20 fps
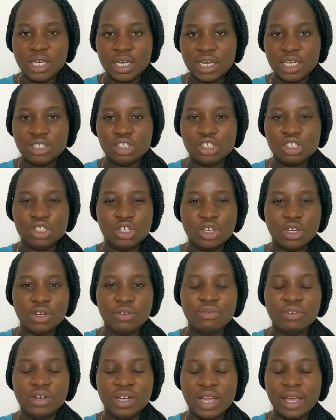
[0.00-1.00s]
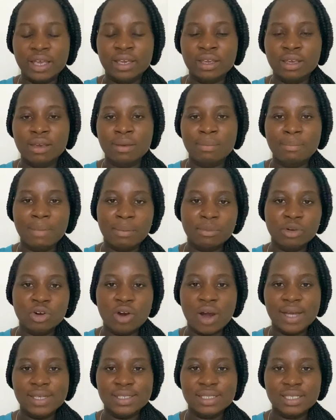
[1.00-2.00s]
It's just good for like
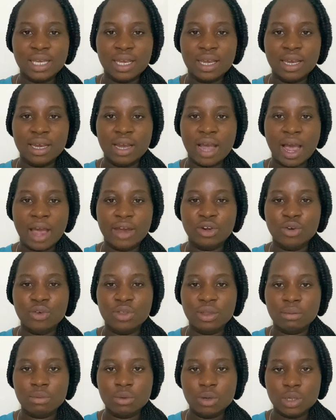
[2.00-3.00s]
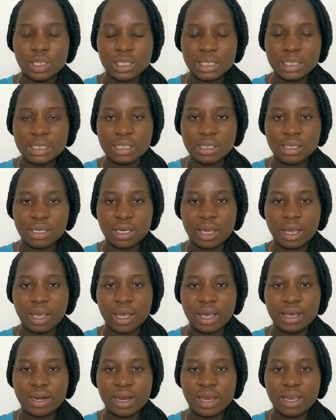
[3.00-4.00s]
memorizing. I know them quickly
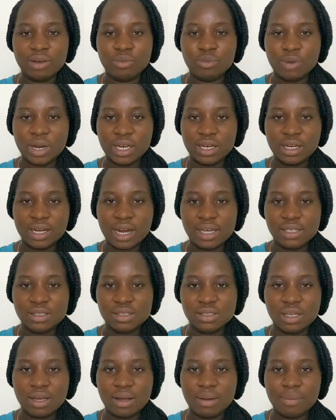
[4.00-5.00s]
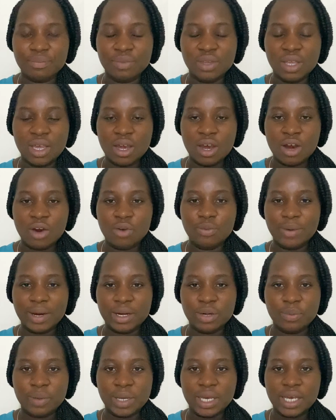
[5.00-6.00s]
and I can recognize them right
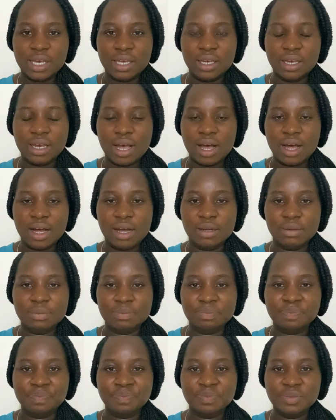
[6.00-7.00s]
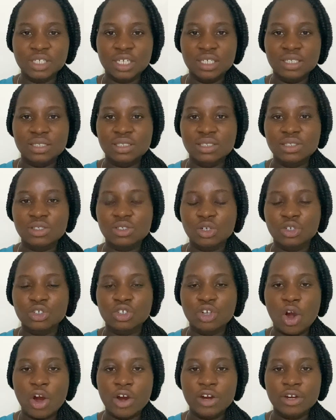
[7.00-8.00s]
away.
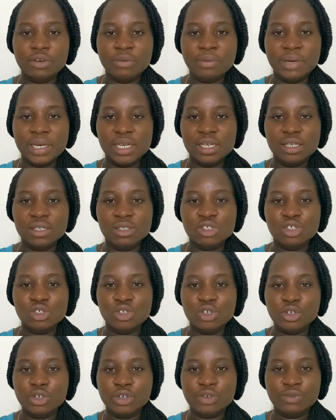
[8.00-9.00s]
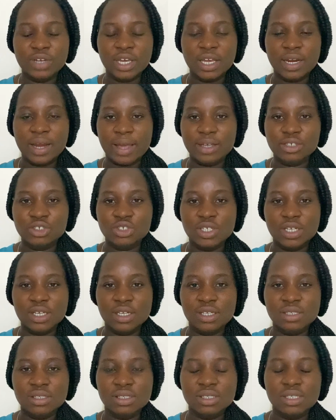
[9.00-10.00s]
Certain arteries, nerve
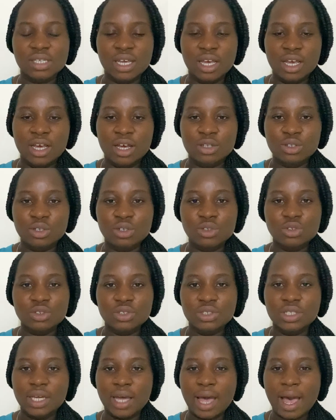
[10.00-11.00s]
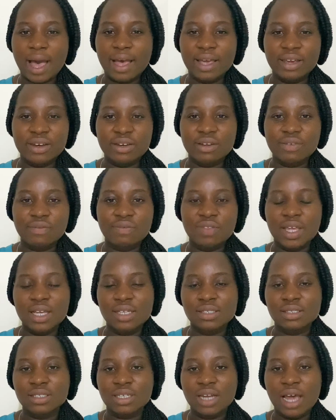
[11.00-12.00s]
connections. Those are the kind of
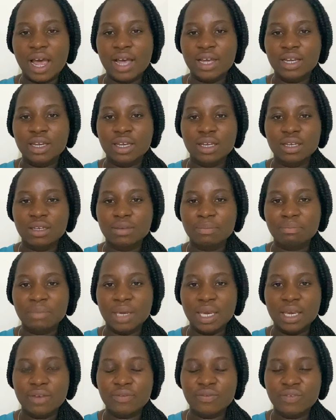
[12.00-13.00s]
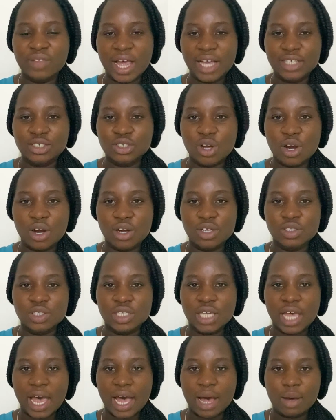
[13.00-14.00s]
things that I make flashcards
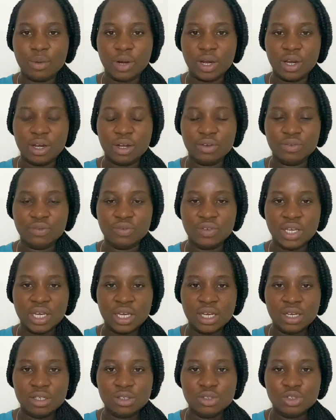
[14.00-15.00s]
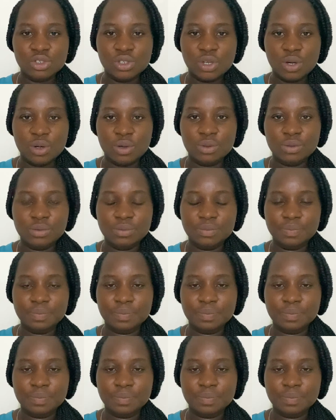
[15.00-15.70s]
out of. So